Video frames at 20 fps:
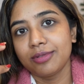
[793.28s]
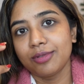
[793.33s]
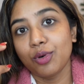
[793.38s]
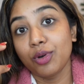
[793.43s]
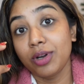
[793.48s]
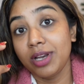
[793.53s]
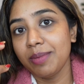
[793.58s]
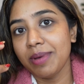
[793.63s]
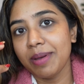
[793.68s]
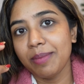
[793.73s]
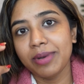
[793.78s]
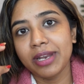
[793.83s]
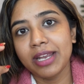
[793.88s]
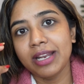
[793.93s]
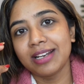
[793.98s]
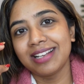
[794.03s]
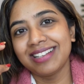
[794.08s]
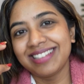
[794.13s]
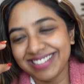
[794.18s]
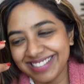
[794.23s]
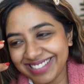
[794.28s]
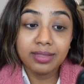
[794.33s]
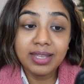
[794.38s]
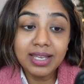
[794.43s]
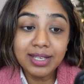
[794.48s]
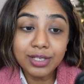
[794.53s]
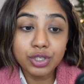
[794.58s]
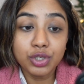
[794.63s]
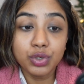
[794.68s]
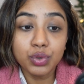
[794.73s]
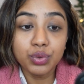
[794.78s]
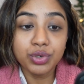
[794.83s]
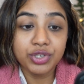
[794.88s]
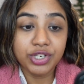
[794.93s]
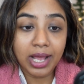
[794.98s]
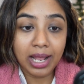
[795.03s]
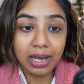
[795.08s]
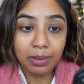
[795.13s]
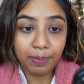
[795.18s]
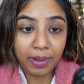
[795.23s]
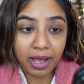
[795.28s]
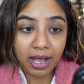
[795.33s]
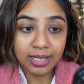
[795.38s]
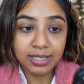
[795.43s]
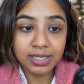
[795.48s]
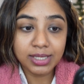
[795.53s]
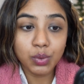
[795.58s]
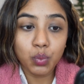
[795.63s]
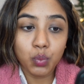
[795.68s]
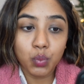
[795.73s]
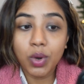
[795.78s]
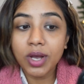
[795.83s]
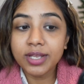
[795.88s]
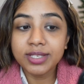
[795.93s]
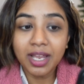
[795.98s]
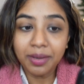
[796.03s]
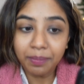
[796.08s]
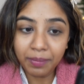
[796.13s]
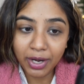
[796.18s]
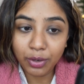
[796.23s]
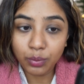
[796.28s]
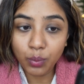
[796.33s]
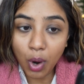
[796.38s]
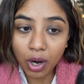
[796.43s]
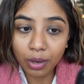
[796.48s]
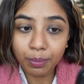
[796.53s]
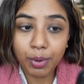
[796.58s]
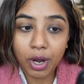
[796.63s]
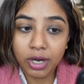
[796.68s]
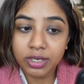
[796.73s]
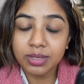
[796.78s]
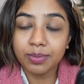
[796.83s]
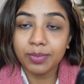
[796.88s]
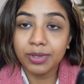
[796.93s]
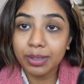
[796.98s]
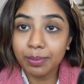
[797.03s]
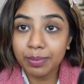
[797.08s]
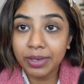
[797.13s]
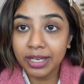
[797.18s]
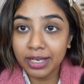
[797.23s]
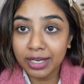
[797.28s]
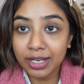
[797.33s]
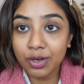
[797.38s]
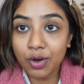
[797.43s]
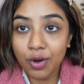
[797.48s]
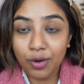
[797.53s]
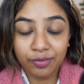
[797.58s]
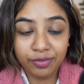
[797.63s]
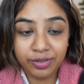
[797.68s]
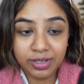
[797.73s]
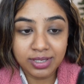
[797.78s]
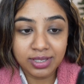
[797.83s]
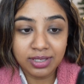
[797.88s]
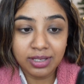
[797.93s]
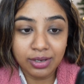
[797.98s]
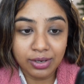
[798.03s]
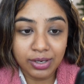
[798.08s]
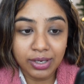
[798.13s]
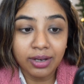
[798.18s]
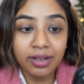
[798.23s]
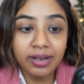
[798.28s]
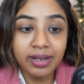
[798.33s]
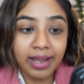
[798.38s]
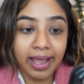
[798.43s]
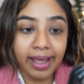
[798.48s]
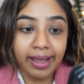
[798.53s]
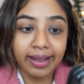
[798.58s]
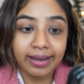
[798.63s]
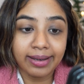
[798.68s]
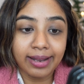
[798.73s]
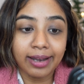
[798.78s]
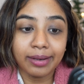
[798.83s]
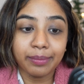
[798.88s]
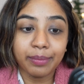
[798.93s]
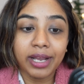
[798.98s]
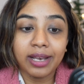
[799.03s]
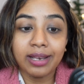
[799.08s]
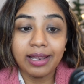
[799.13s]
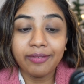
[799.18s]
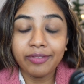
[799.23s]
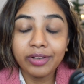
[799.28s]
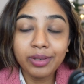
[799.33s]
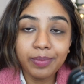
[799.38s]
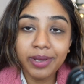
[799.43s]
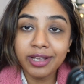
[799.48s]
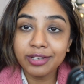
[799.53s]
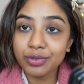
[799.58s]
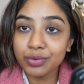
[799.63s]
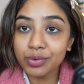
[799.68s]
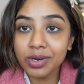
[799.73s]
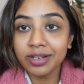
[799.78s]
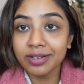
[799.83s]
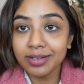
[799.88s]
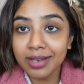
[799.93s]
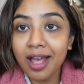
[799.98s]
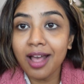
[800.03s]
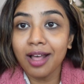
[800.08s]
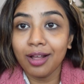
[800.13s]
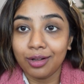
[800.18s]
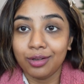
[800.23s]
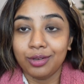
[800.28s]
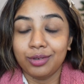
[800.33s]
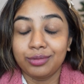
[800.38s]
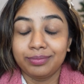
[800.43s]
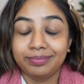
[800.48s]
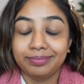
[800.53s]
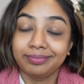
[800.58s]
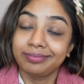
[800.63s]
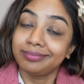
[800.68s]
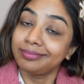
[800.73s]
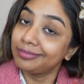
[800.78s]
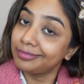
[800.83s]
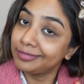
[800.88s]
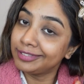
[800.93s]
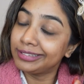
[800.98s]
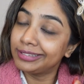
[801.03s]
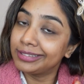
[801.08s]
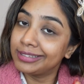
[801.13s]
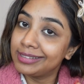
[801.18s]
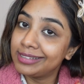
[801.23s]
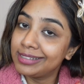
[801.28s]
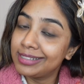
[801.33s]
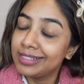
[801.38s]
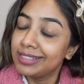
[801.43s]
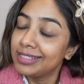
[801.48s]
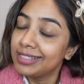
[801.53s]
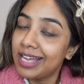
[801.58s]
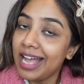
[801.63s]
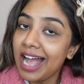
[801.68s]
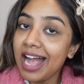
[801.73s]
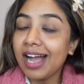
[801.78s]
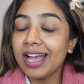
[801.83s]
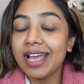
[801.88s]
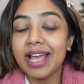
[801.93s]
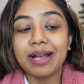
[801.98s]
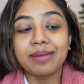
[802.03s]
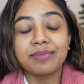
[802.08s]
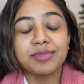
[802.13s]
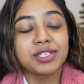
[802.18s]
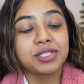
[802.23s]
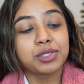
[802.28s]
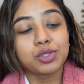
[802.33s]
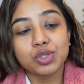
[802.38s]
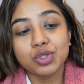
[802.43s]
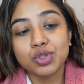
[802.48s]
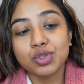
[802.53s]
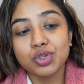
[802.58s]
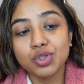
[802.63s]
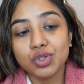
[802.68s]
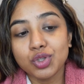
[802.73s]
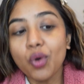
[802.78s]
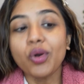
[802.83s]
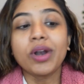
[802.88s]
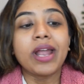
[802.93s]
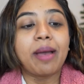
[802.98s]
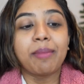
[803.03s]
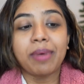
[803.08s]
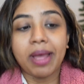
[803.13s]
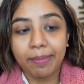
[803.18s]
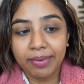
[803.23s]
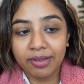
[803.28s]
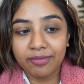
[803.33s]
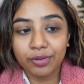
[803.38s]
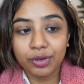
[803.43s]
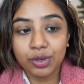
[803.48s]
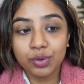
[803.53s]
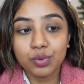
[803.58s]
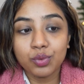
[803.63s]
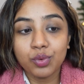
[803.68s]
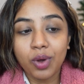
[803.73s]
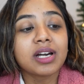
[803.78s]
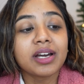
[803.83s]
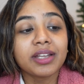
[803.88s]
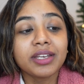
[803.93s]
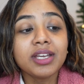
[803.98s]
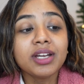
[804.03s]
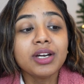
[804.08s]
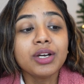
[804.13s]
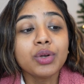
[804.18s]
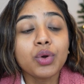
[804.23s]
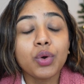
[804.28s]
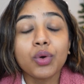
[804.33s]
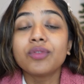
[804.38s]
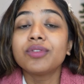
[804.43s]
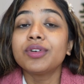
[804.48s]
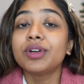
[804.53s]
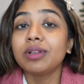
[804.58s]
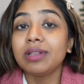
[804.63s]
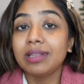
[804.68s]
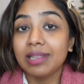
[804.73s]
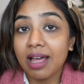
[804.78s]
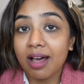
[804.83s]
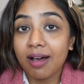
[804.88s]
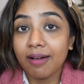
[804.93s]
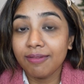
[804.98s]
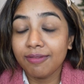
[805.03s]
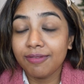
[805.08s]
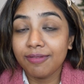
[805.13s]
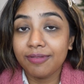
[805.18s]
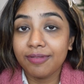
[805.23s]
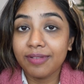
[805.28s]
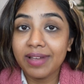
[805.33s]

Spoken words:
Only my brain. This too shall pass. Was at my rock bottom in the beginning of this year and at my level best right now. I am so damn happy for you. Career over love.